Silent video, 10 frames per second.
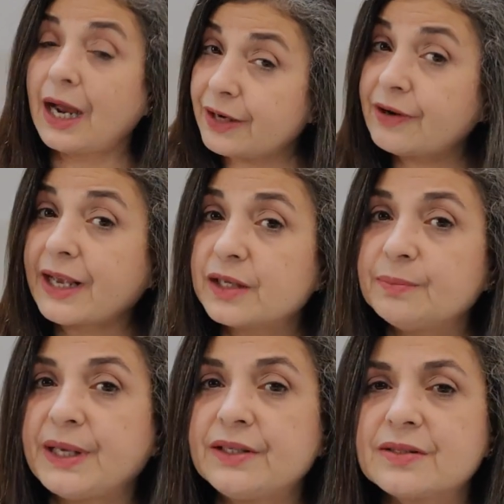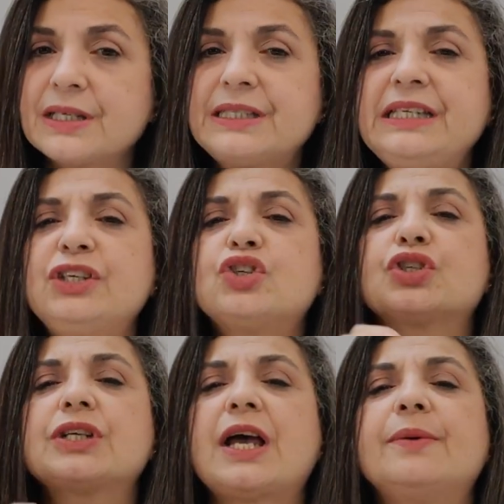I recommend that
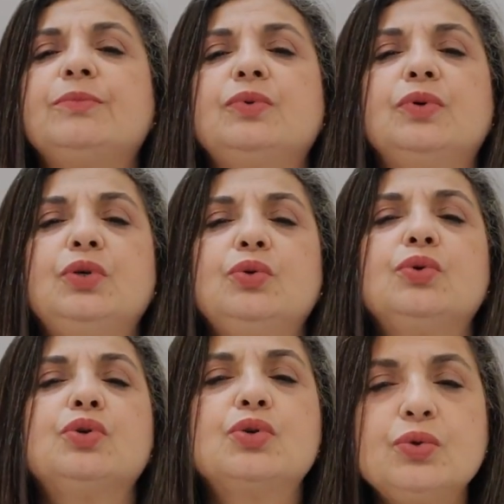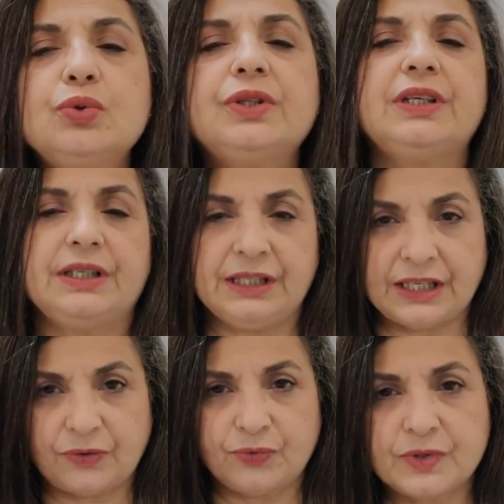each time you do the
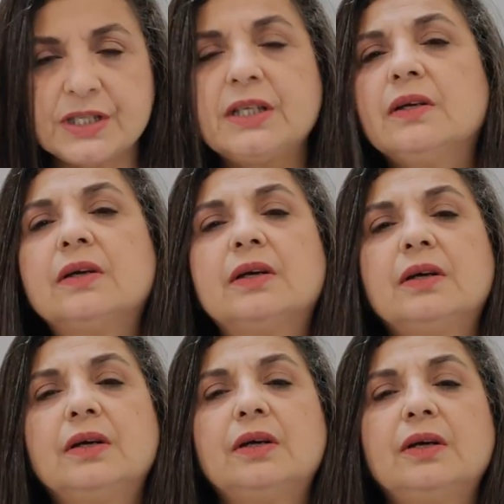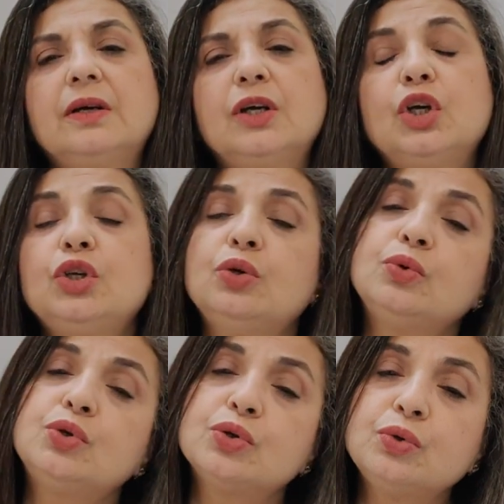EFT,
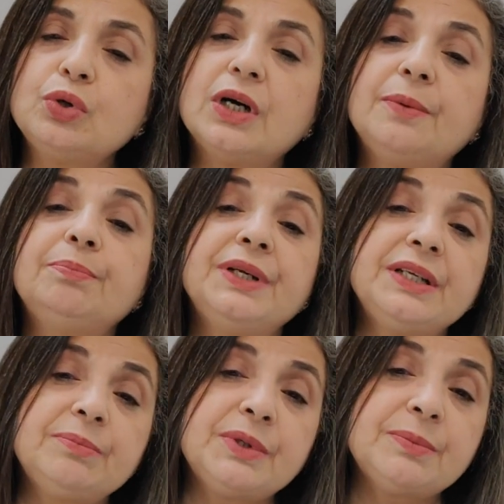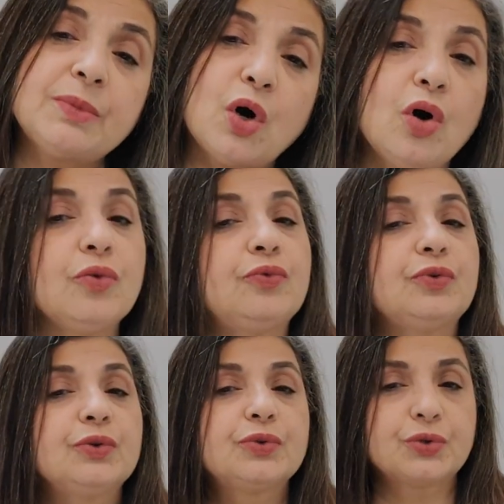you do a minimum of
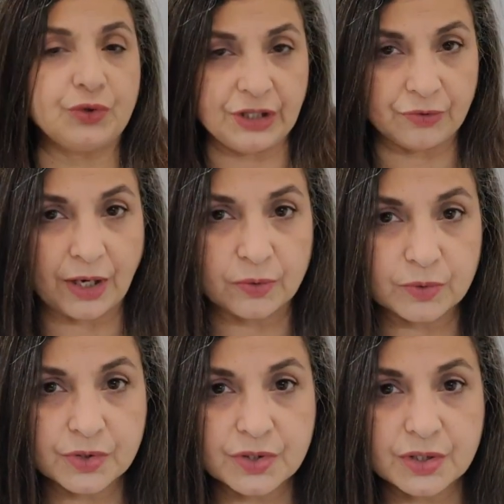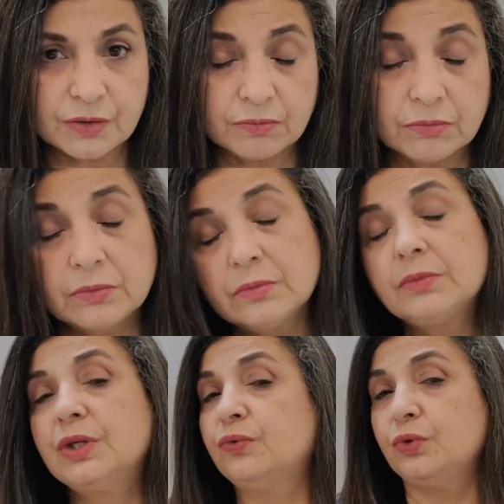three rounds.
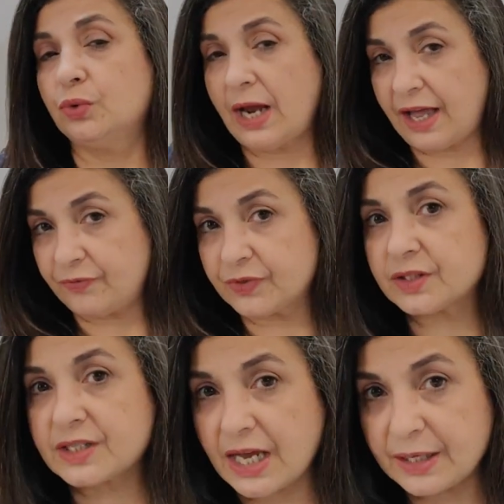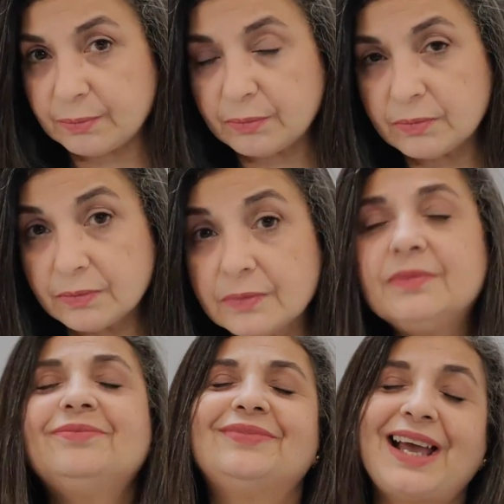If you have the time
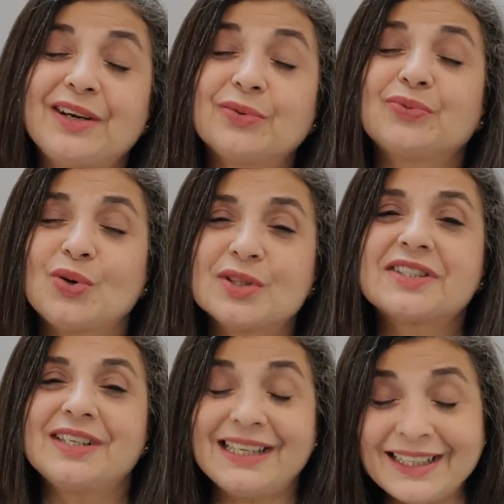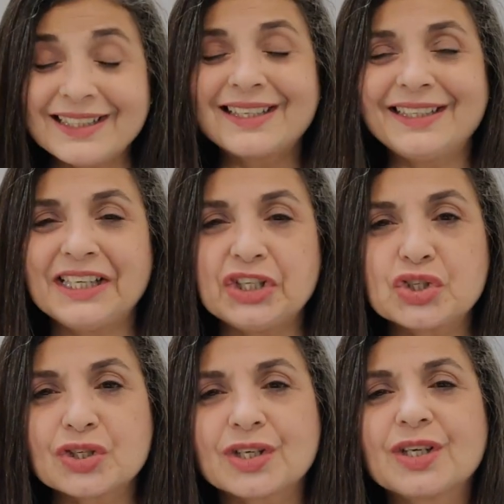and of course the
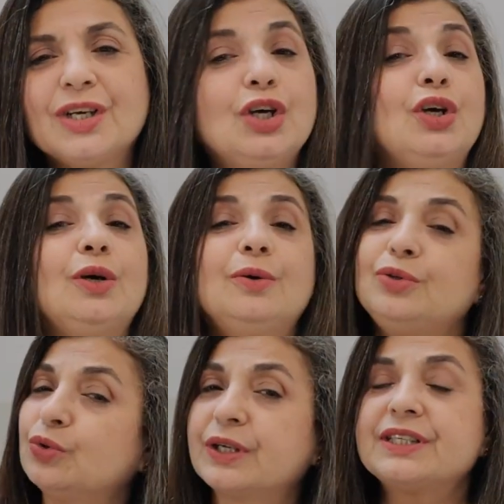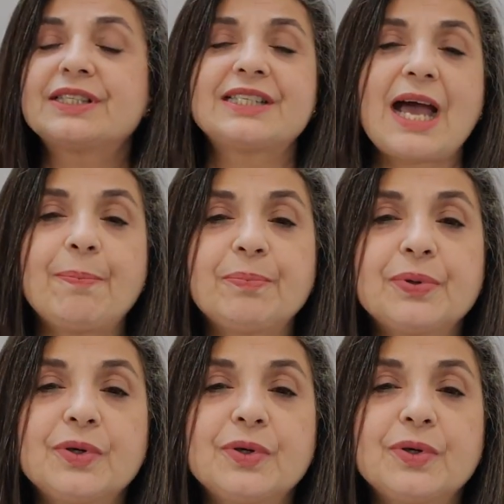inclination, you can tap